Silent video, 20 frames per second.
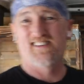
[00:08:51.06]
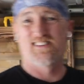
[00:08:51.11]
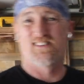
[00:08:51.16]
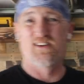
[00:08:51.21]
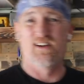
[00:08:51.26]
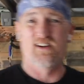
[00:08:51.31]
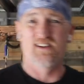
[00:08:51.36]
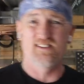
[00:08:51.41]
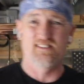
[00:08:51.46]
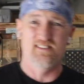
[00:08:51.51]

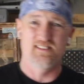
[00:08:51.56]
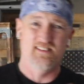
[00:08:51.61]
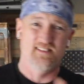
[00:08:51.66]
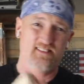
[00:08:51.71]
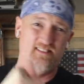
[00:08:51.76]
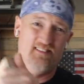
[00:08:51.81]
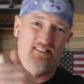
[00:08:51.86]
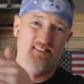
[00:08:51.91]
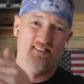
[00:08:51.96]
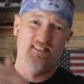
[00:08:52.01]
Well,
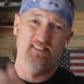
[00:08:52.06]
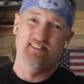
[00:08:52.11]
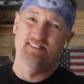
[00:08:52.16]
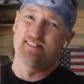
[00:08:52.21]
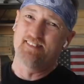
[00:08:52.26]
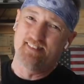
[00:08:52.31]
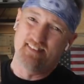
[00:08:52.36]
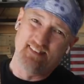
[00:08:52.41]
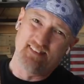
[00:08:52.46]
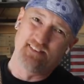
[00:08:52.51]

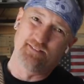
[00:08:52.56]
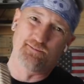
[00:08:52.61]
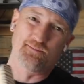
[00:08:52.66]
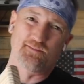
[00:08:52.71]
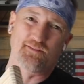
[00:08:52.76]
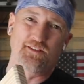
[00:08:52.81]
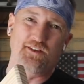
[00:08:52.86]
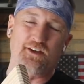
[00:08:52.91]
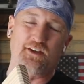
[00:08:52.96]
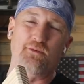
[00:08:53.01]

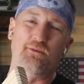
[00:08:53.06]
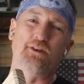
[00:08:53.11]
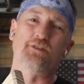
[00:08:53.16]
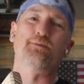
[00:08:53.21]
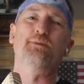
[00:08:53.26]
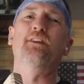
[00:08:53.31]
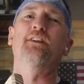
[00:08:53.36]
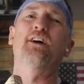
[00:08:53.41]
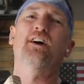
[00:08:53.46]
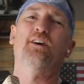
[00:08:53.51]
you can
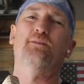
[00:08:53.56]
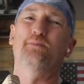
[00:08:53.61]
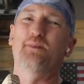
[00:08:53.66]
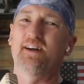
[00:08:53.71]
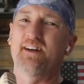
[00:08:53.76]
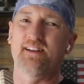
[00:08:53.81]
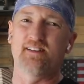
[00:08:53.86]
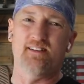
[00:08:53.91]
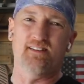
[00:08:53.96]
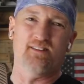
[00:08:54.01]
wish me luck,
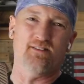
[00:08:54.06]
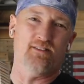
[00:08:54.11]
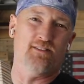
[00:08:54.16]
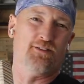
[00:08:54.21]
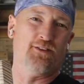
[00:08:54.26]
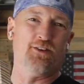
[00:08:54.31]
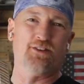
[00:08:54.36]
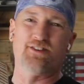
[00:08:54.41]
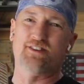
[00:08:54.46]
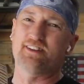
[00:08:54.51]
but
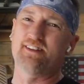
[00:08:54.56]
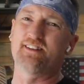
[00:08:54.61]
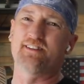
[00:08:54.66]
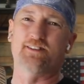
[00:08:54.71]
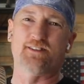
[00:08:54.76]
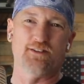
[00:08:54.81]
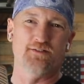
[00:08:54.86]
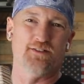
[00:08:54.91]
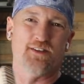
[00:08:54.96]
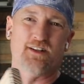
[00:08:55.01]
if you're seeing
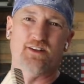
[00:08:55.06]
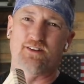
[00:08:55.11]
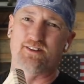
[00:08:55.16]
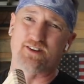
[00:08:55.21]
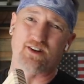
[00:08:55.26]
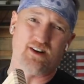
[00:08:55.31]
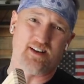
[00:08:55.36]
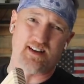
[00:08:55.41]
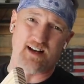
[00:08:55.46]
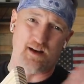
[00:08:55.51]
this on video,
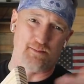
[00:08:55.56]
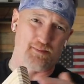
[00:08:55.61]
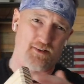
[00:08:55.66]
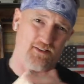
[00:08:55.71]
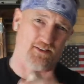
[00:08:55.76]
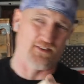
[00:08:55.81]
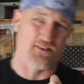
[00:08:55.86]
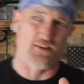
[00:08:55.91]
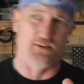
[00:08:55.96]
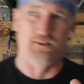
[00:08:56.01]
it's already
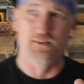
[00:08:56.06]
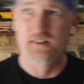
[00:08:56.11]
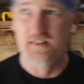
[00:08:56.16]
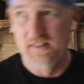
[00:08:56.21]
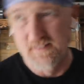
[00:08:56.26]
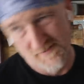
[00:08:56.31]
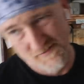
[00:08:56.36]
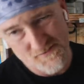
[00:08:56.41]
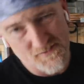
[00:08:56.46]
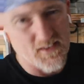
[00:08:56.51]
happened, so
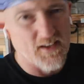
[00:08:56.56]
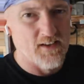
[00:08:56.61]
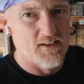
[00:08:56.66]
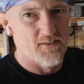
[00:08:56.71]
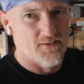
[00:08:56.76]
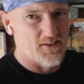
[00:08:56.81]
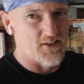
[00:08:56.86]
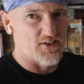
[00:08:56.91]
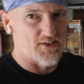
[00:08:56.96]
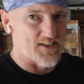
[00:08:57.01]

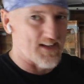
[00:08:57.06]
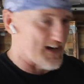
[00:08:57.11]
there's